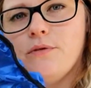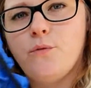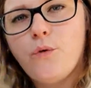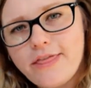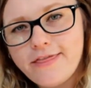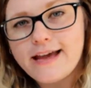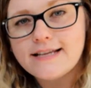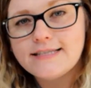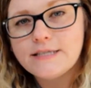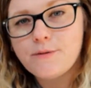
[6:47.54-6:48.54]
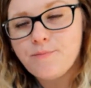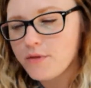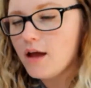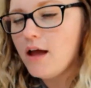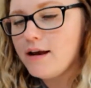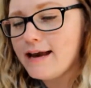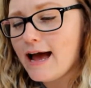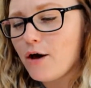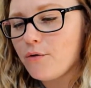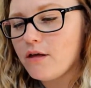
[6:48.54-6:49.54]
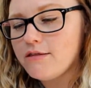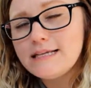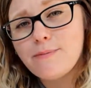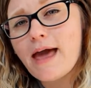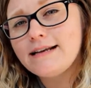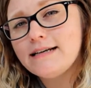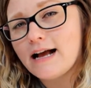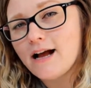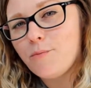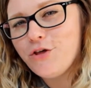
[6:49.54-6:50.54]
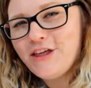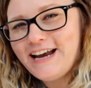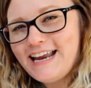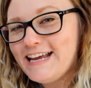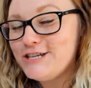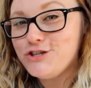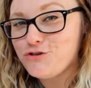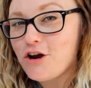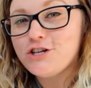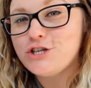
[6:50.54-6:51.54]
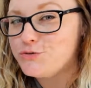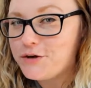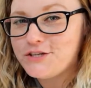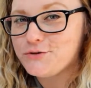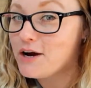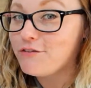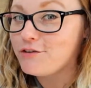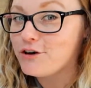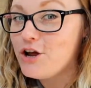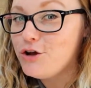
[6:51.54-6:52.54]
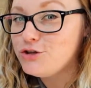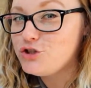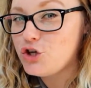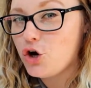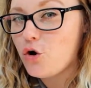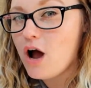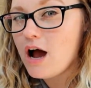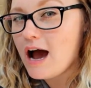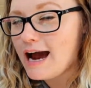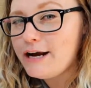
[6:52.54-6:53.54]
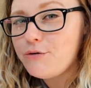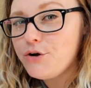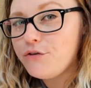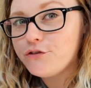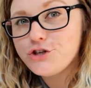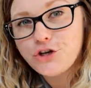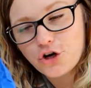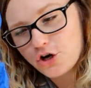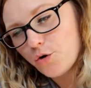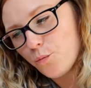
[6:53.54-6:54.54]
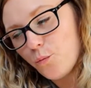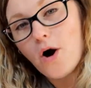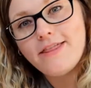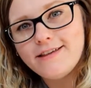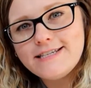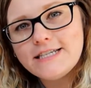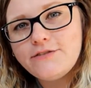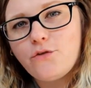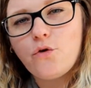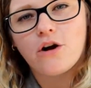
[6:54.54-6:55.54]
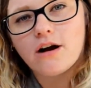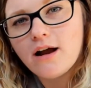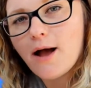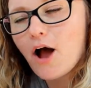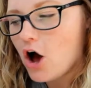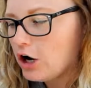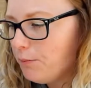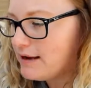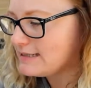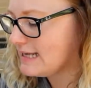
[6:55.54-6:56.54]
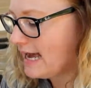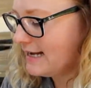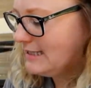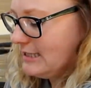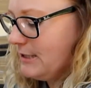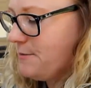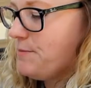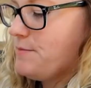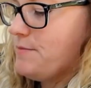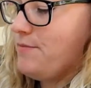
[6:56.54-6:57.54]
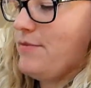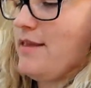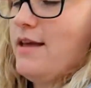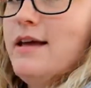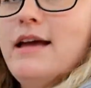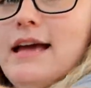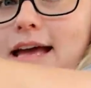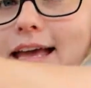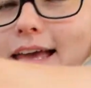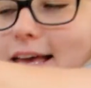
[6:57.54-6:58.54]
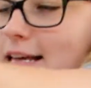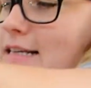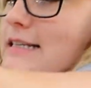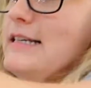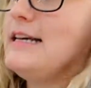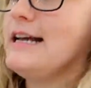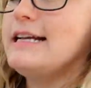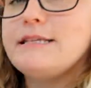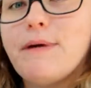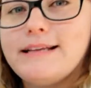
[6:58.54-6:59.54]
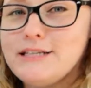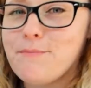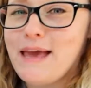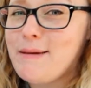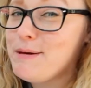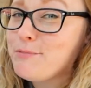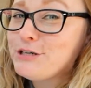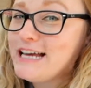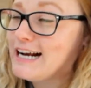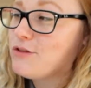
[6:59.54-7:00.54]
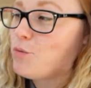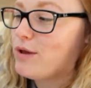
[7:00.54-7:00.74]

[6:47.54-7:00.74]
with this. Now, this bag did not come with any instructions whatsoever, so I don't know for sure what this is for. Our best guess is it's meant to maybe protect the